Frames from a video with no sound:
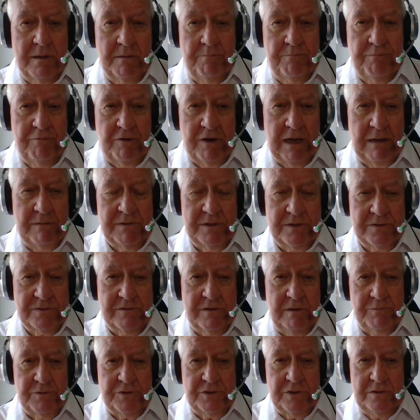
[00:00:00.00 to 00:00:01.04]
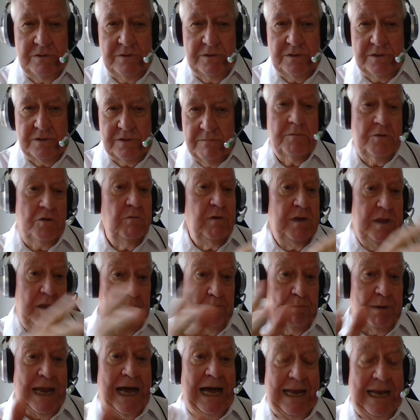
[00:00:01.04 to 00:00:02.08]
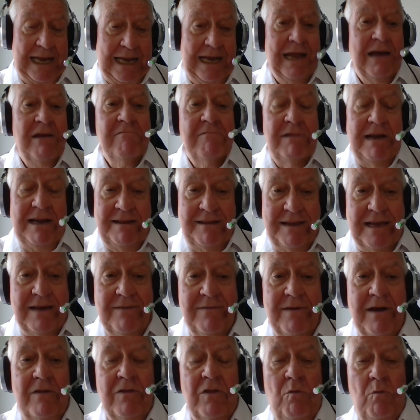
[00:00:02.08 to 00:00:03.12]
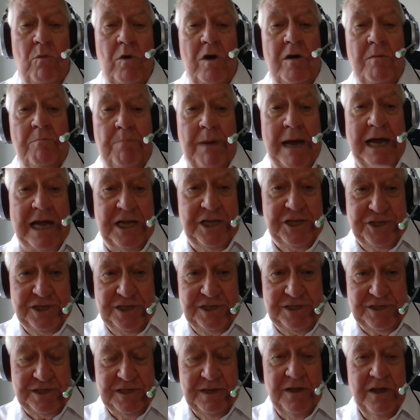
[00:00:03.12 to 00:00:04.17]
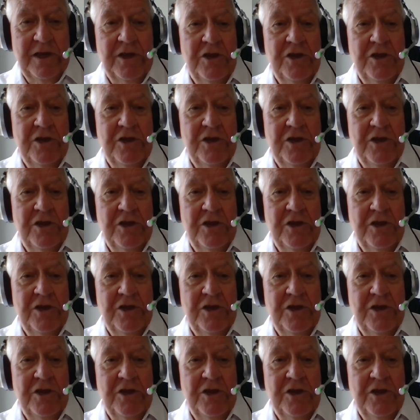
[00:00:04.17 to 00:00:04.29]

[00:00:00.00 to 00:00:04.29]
the product descriptions, doing the planning, ready to give out the work packages,